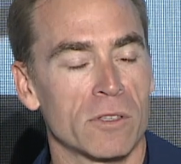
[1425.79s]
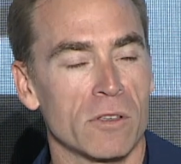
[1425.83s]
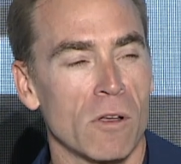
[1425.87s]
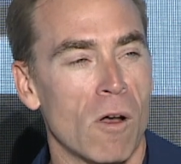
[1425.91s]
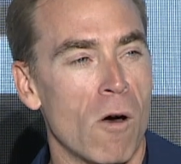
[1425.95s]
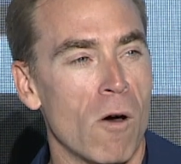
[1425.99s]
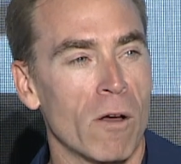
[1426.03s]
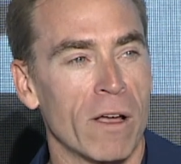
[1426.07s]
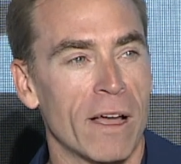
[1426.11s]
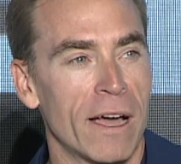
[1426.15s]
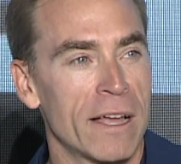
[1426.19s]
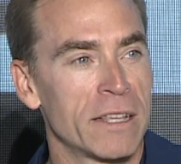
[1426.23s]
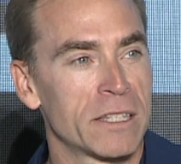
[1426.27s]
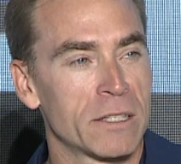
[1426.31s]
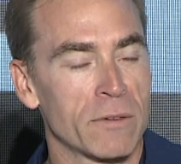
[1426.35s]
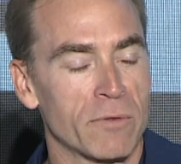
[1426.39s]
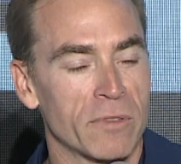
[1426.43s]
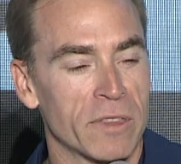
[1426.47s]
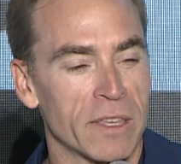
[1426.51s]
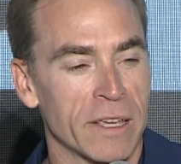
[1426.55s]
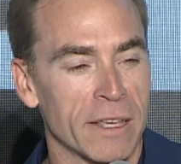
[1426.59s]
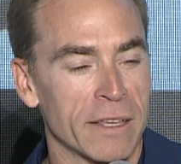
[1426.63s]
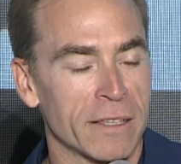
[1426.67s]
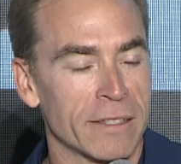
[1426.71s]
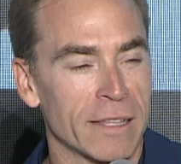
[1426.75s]
all kinds of
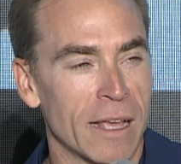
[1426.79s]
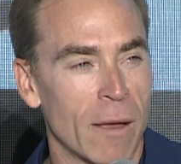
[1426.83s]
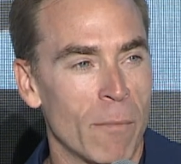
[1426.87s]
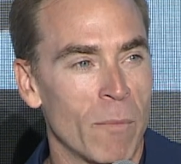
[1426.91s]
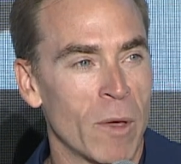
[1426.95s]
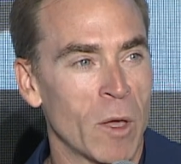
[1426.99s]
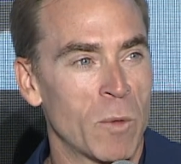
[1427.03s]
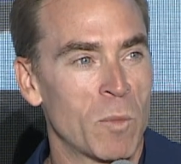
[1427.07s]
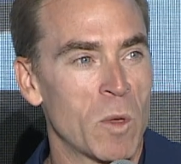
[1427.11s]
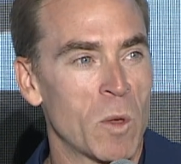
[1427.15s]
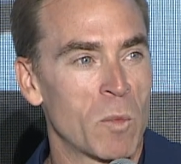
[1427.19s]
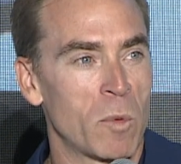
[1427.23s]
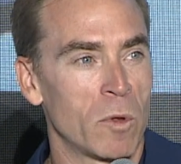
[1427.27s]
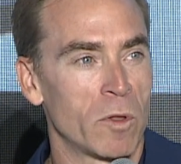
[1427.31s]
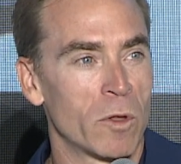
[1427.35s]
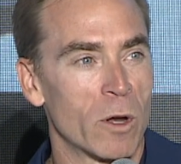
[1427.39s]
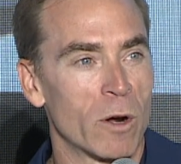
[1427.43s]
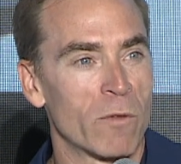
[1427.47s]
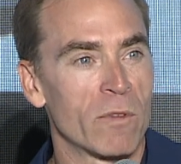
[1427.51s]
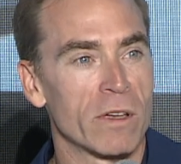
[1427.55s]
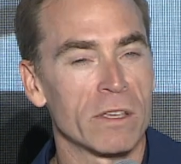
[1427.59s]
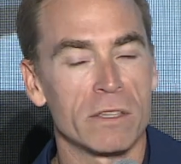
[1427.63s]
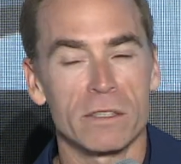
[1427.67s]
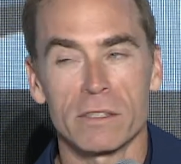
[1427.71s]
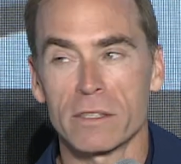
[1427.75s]
things that make people
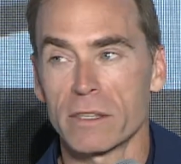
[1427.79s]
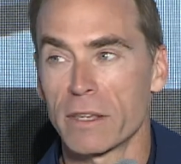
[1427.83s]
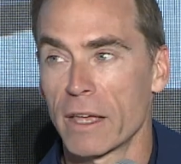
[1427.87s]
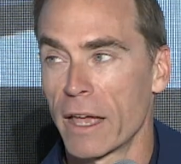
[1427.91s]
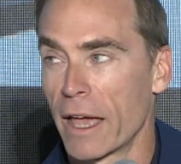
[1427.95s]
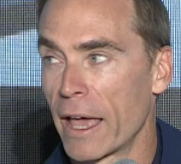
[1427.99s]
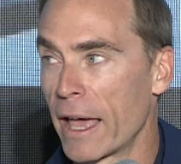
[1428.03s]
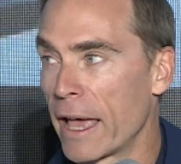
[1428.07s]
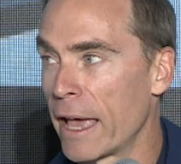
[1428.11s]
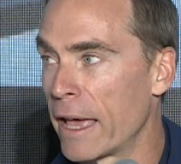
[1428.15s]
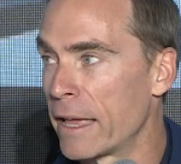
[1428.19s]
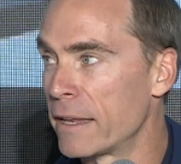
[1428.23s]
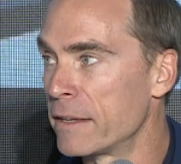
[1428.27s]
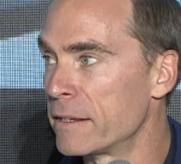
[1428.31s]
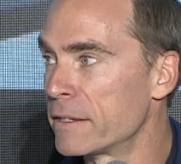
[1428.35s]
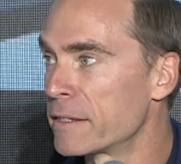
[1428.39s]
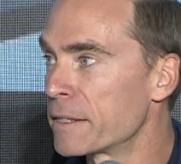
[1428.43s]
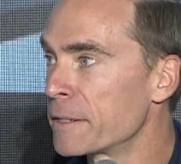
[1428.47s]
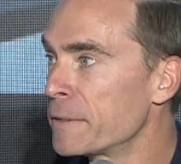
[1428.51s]
nervous. And